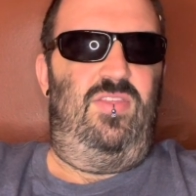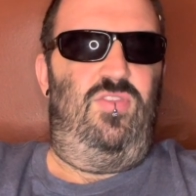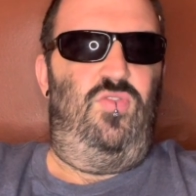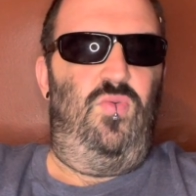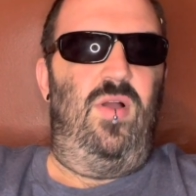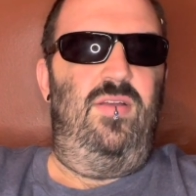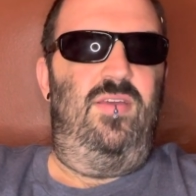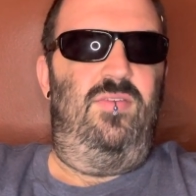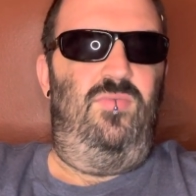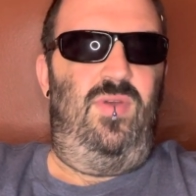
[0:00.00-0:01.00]
drunk
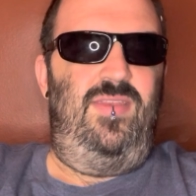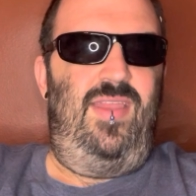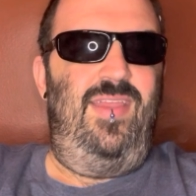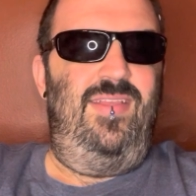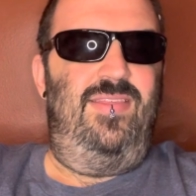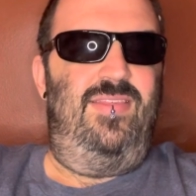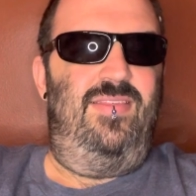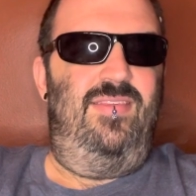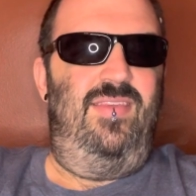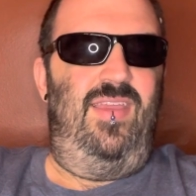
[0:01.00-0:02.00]
one night
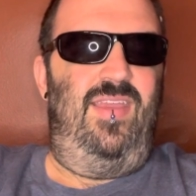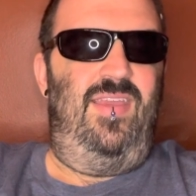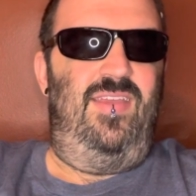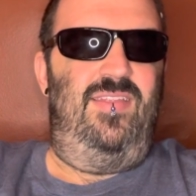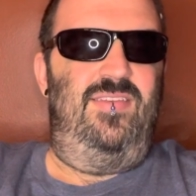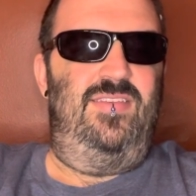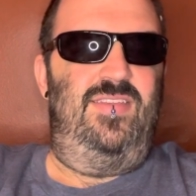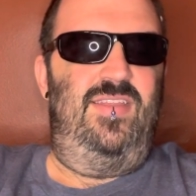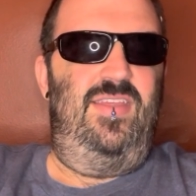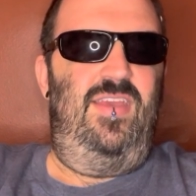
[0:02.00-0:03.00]
and
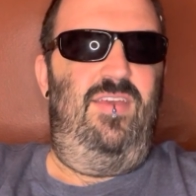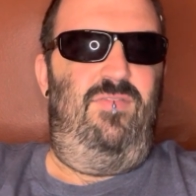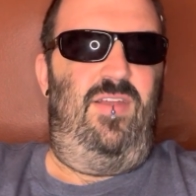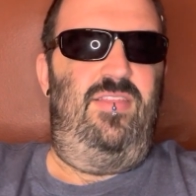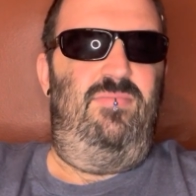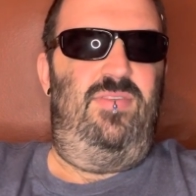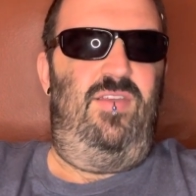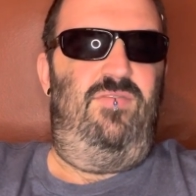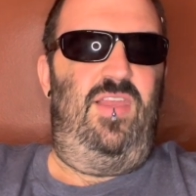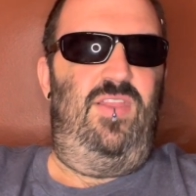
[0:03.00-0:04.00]
finds
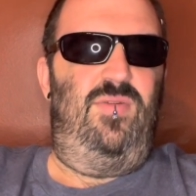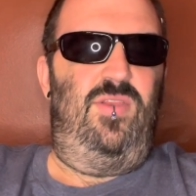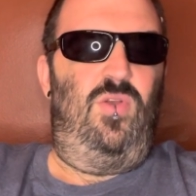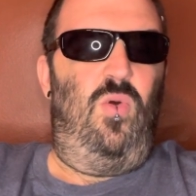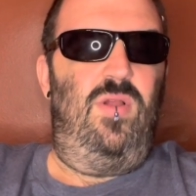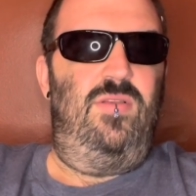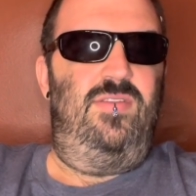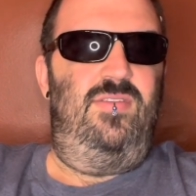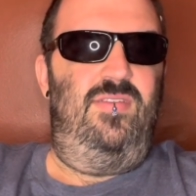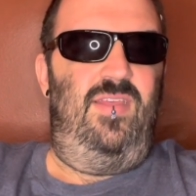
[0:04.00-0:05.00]
himself later in court
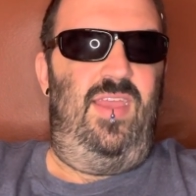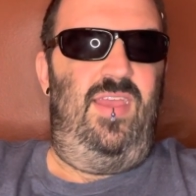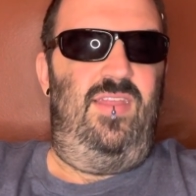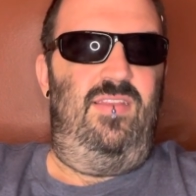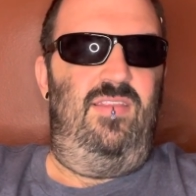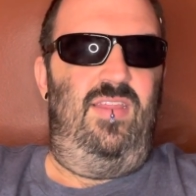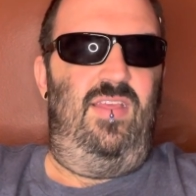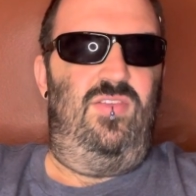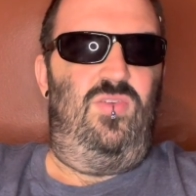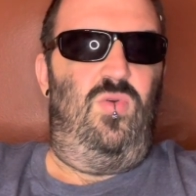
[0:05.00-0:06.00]
and
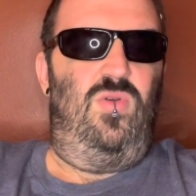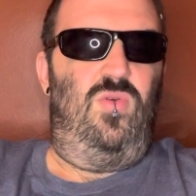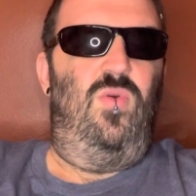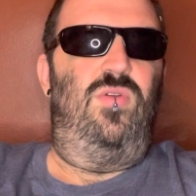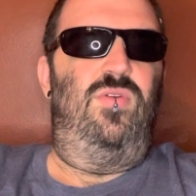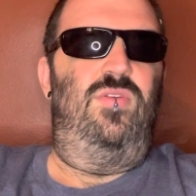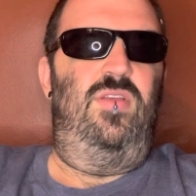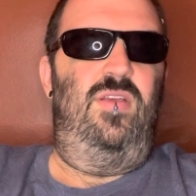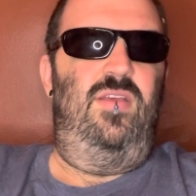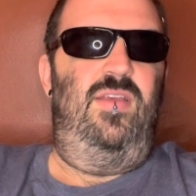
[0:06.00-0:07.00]
is court ordered
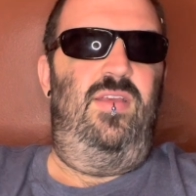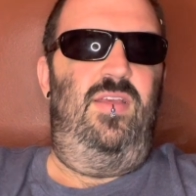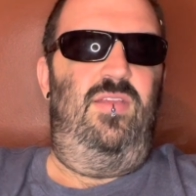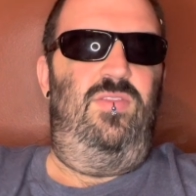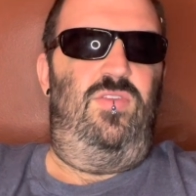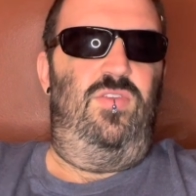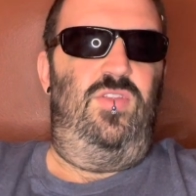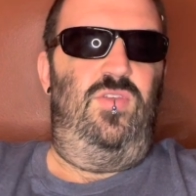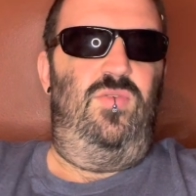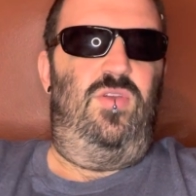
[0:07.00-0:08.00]
to
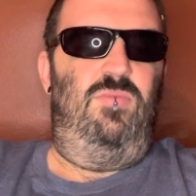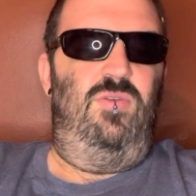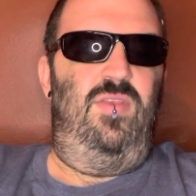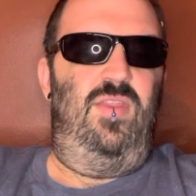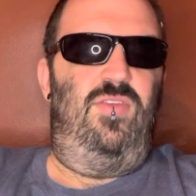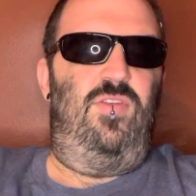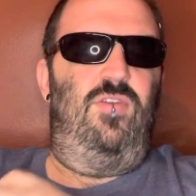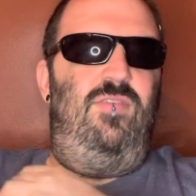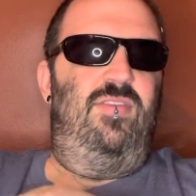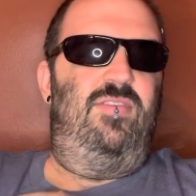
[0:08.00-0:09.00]
do community
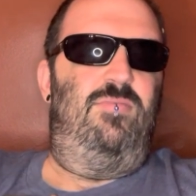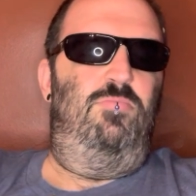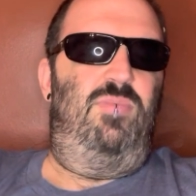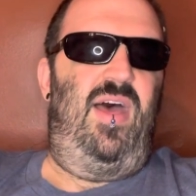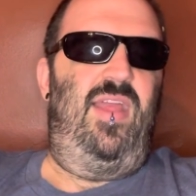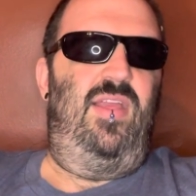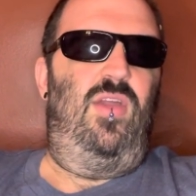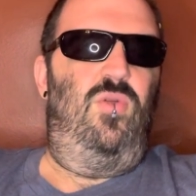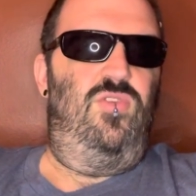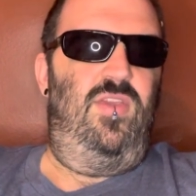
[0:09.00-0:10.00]
service by
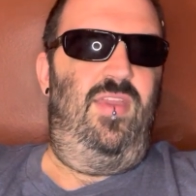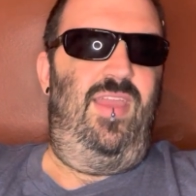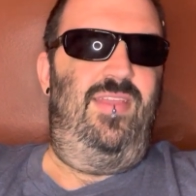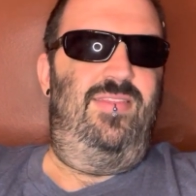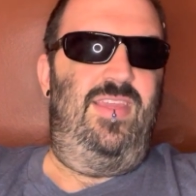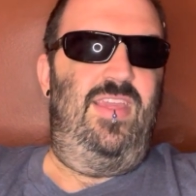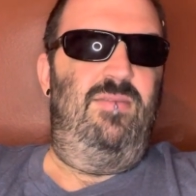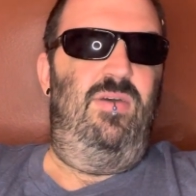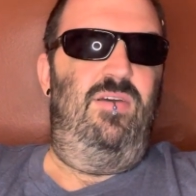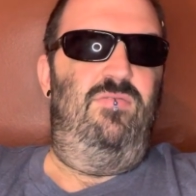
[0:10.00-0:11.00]
coaching a
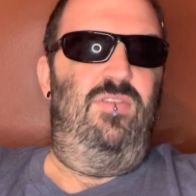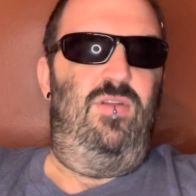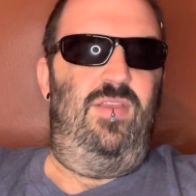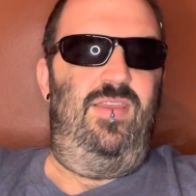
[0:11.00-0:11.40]
team of learning